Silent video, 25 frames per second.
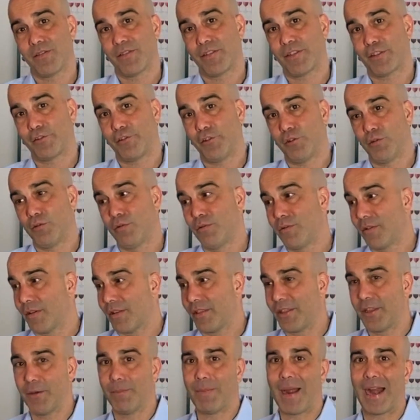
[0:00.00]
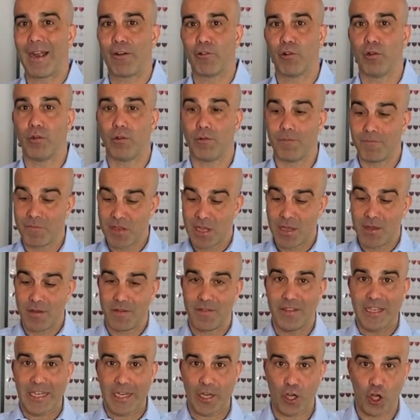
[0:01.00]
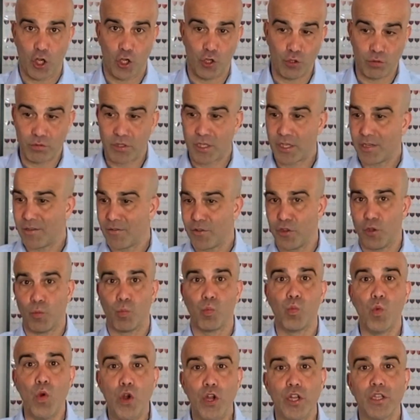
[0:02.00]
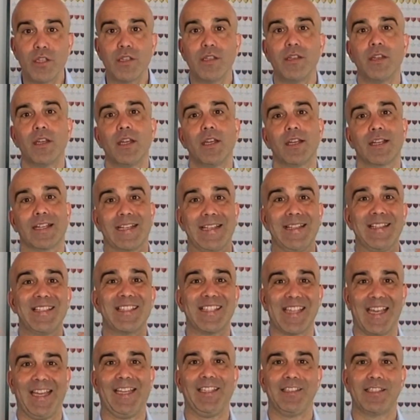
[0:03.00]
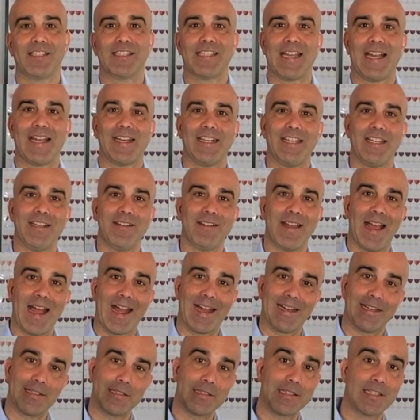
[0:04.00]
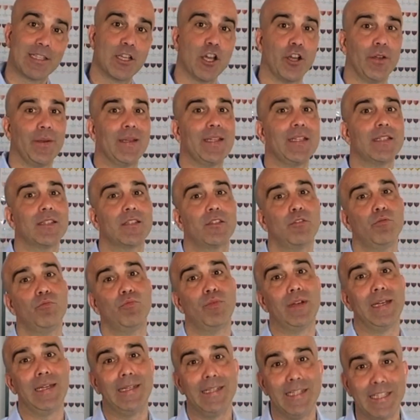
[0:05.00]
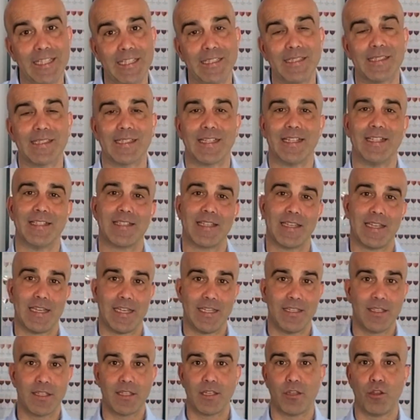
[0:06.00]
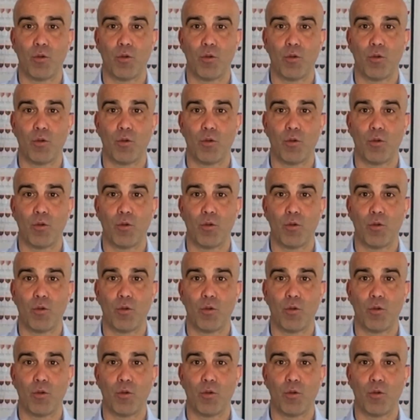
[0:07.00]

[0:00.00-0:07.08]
through the barrel. The oak, the wood, contains tannin and it's going to release it into the